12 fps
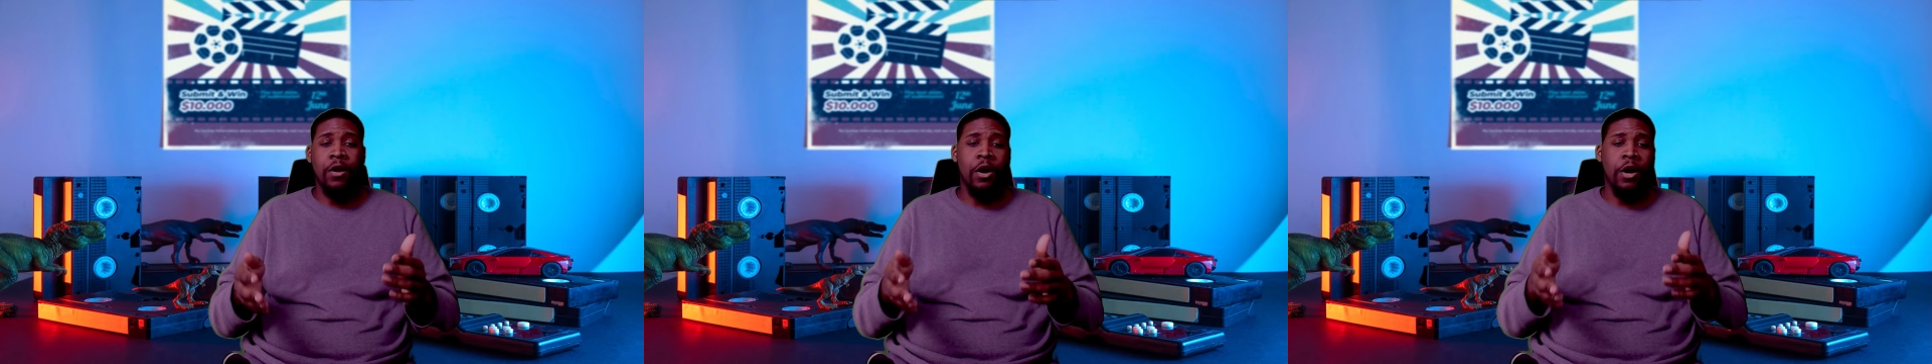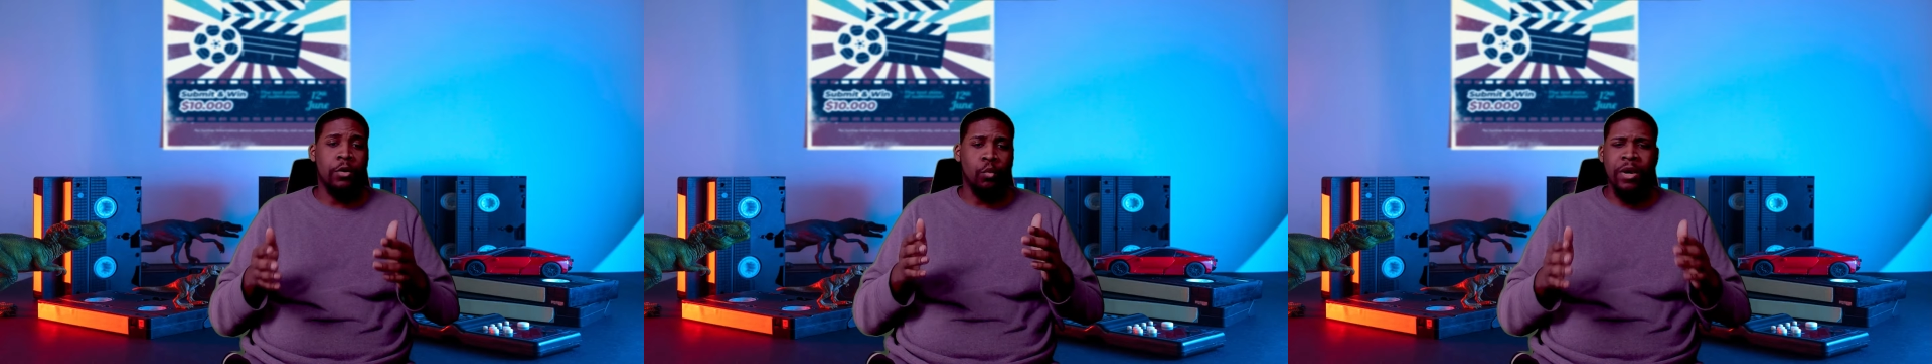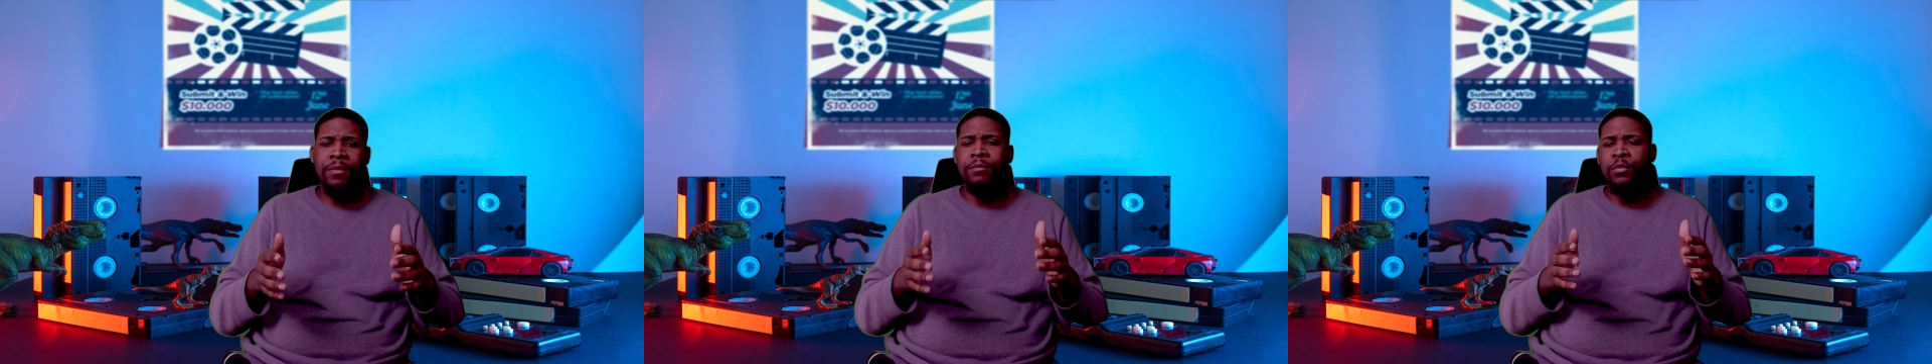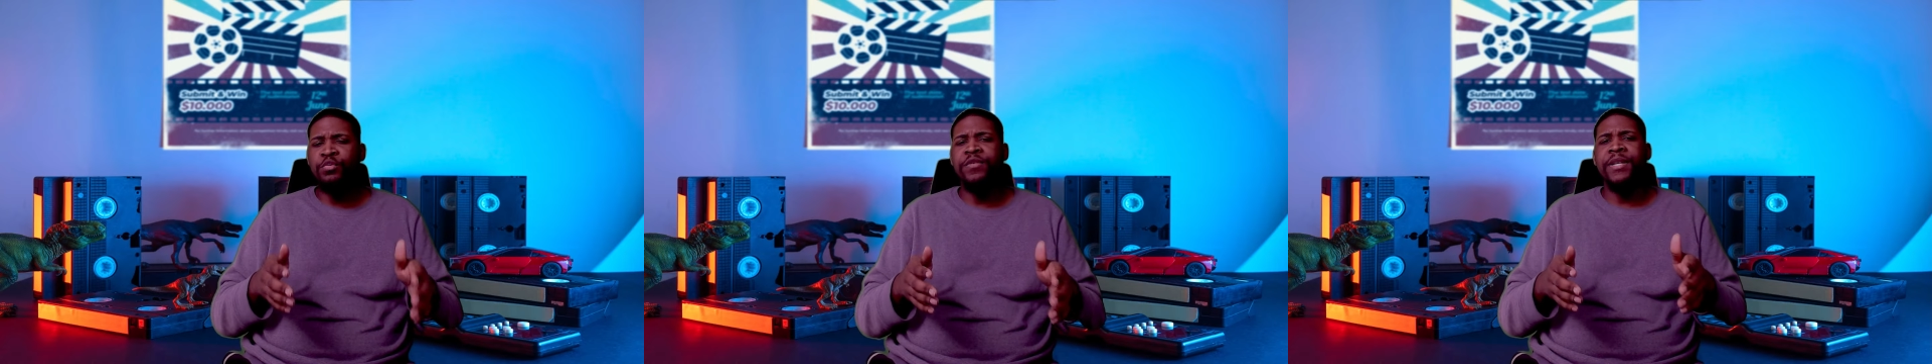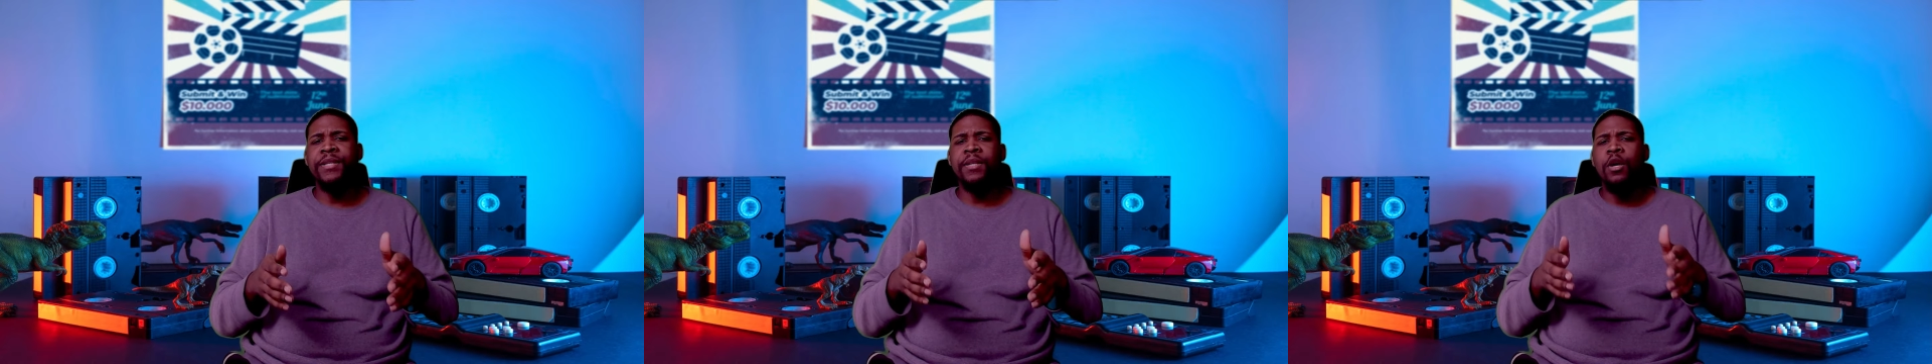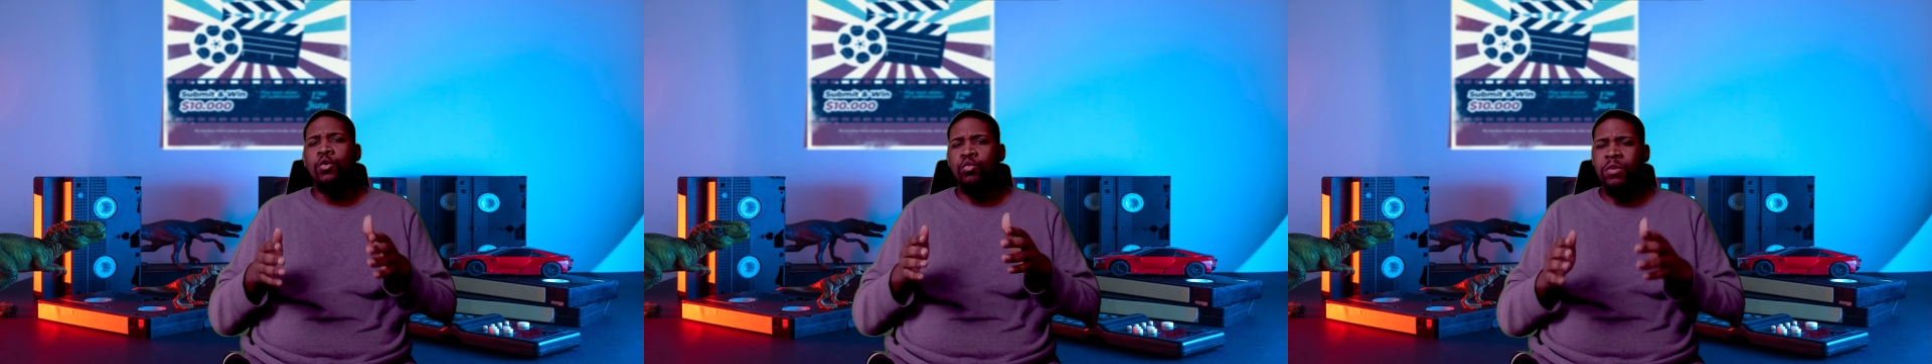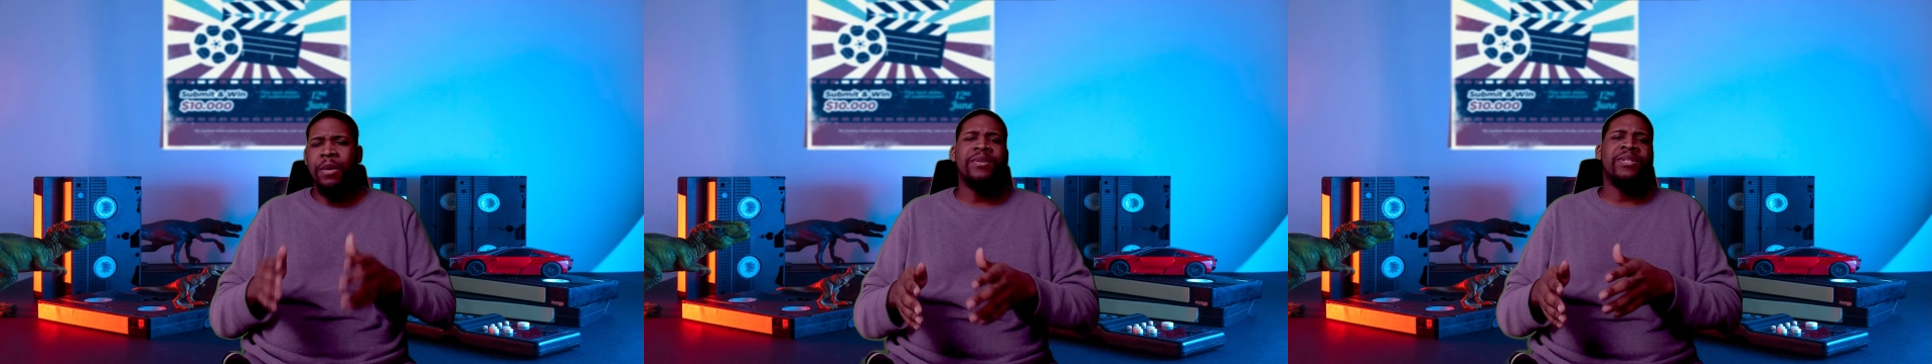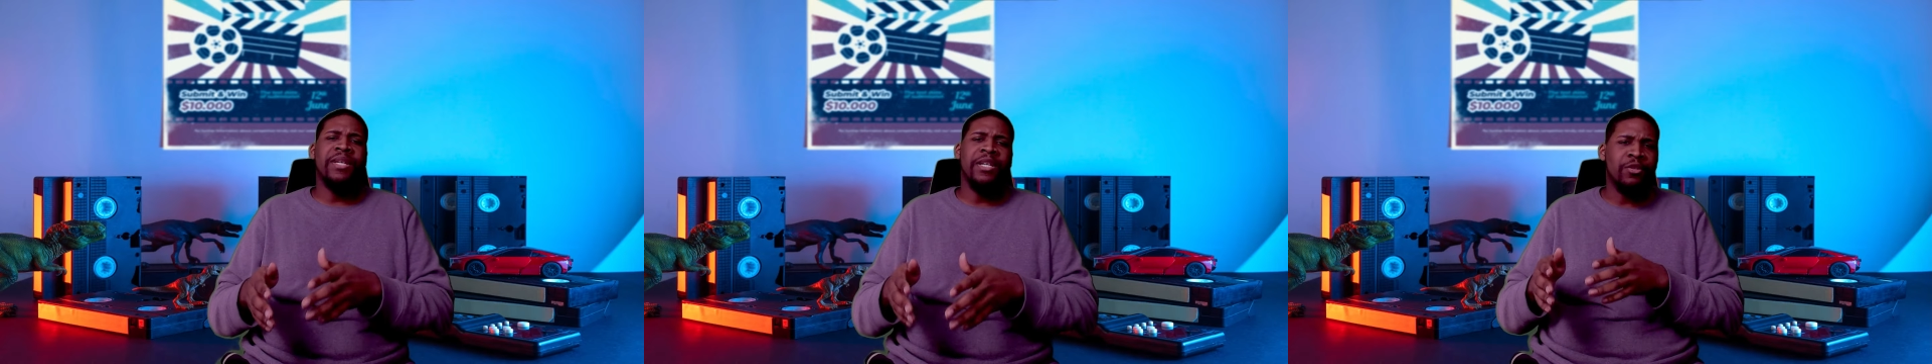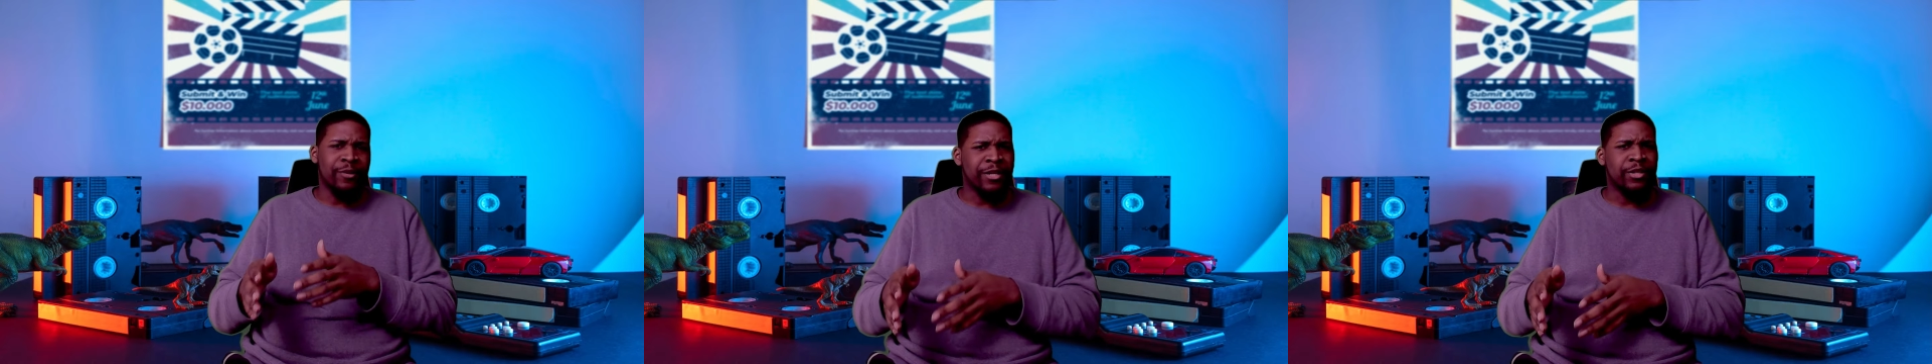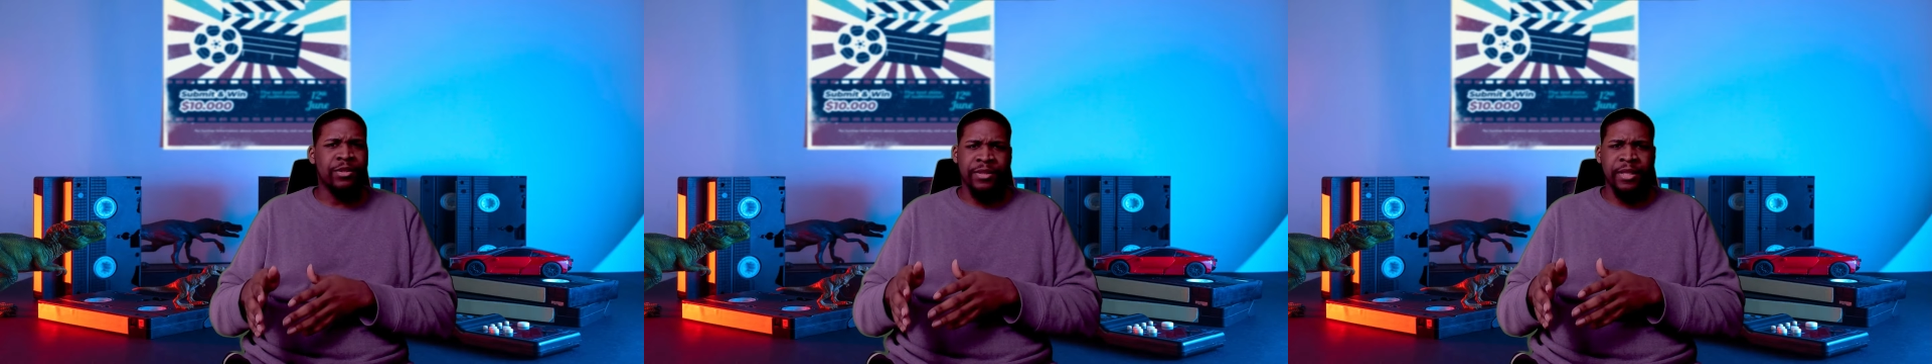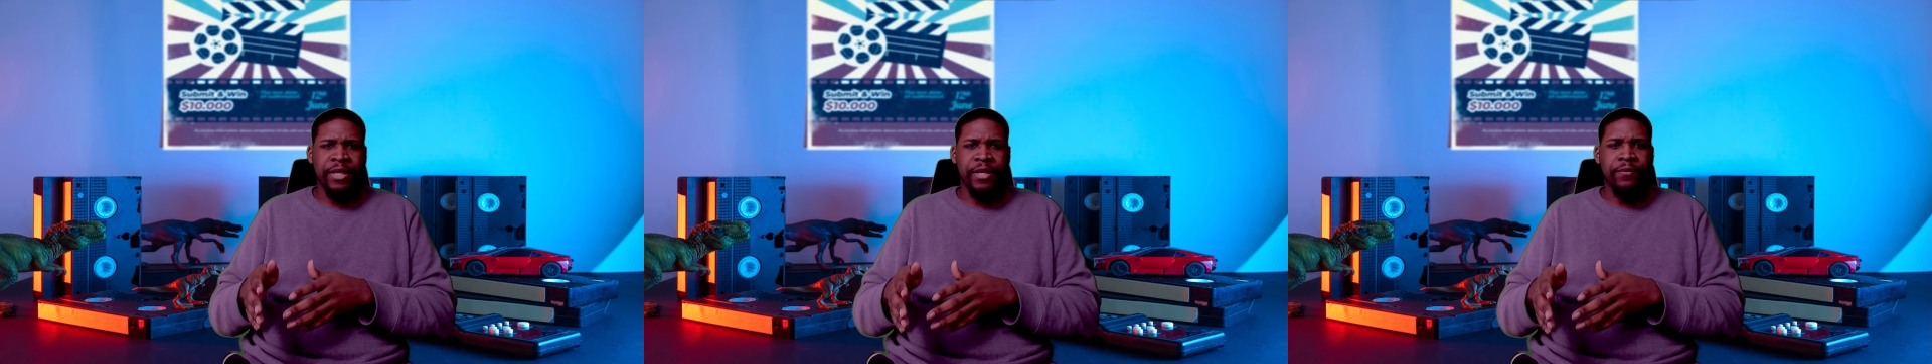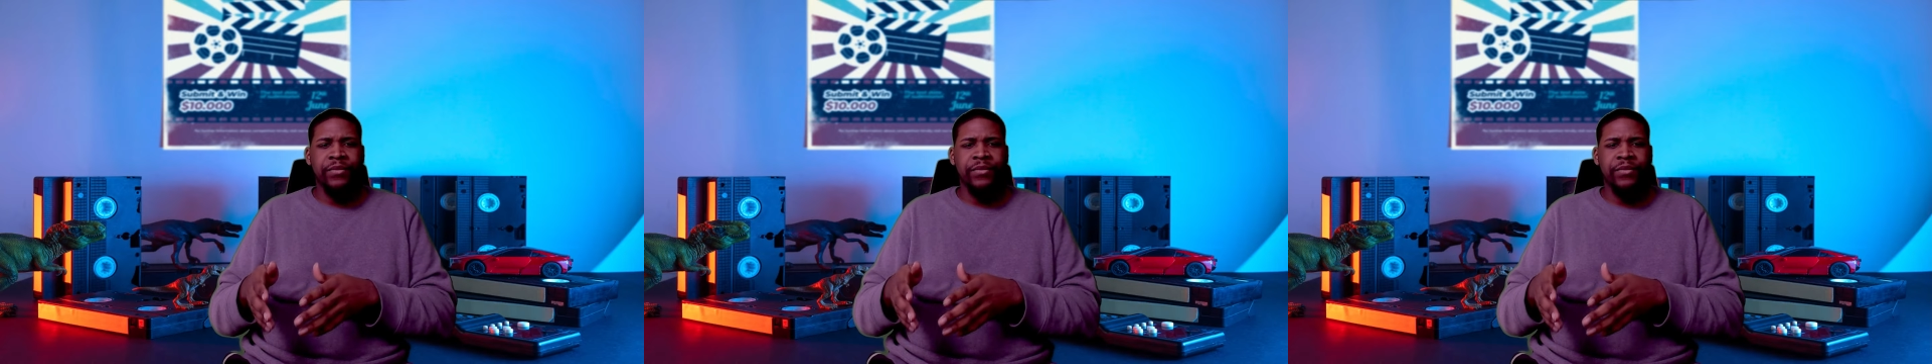on what movies represent Generation Z.